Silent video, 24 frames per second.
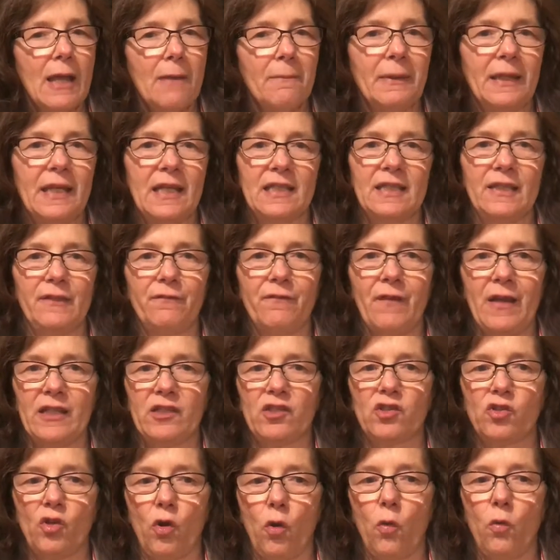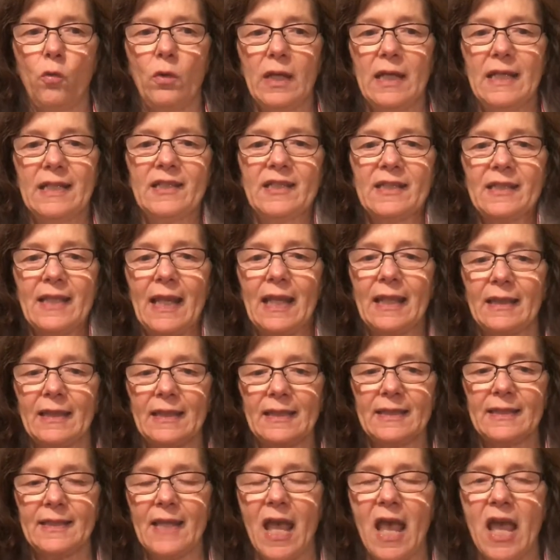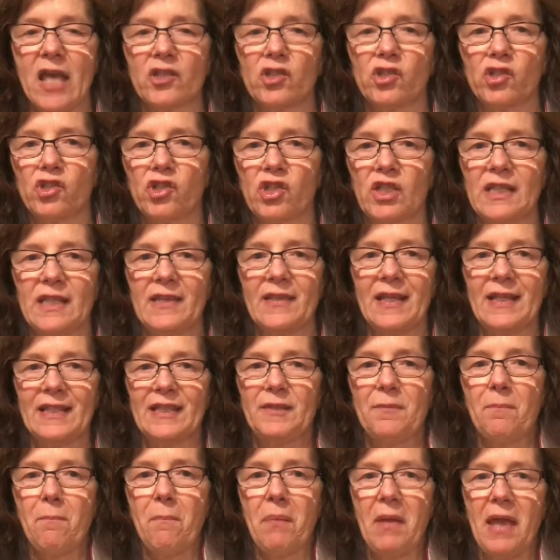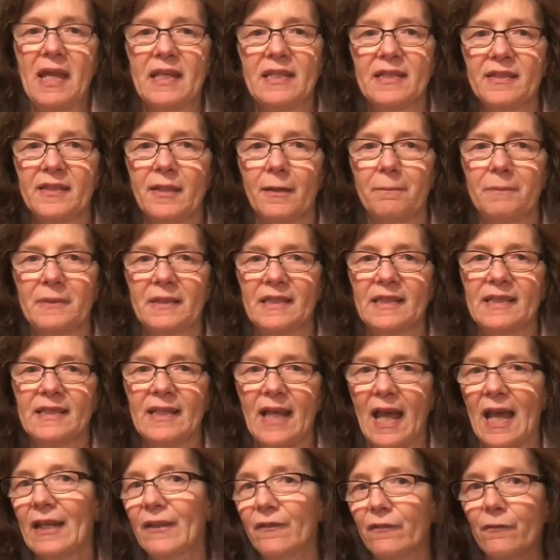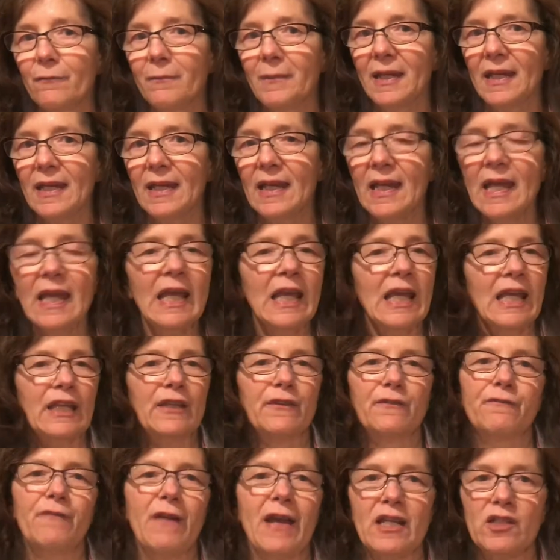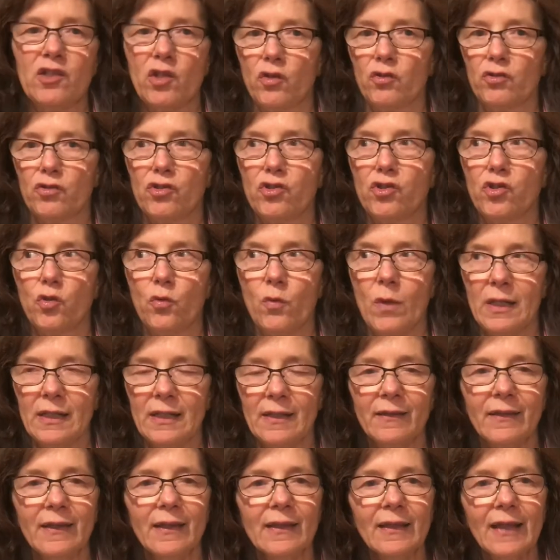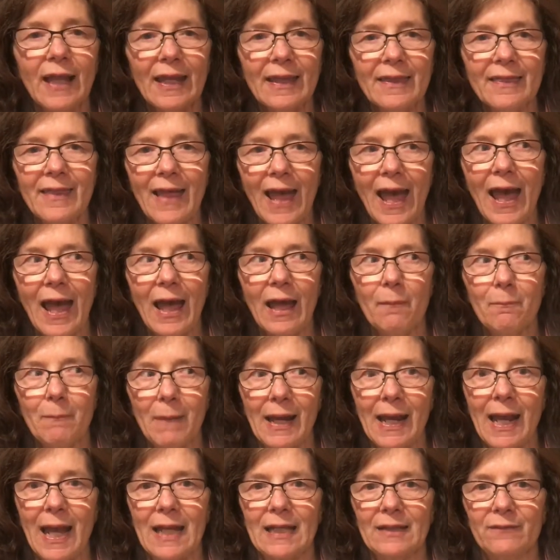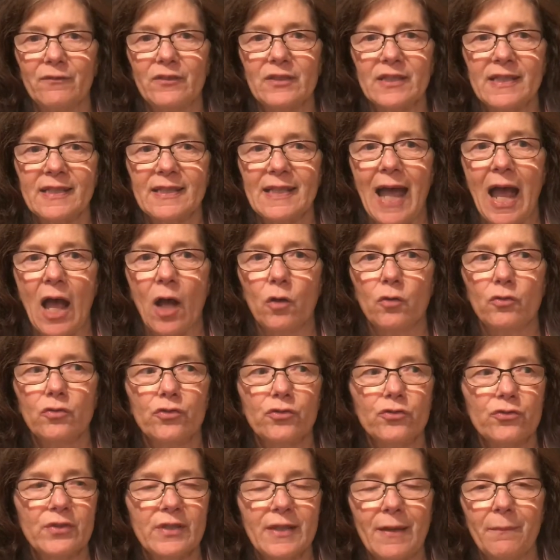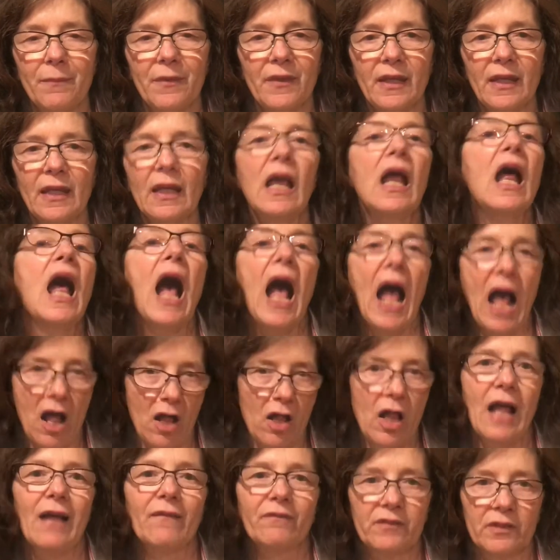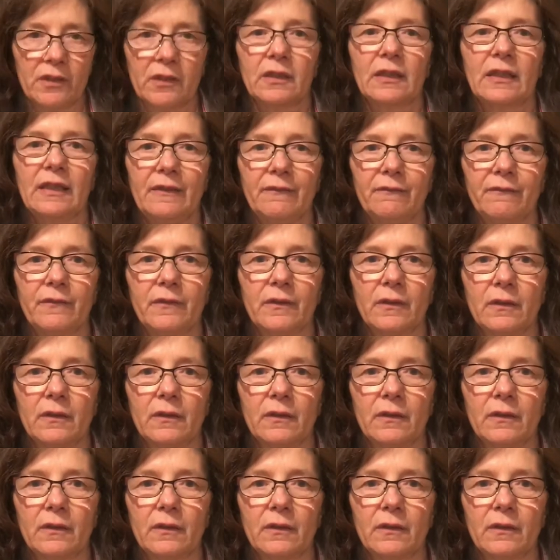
Because if I don't, it's like this energy that's pent up inside of me. And if I don't do anything like that, make kind of a sound or something, I'll have to leave.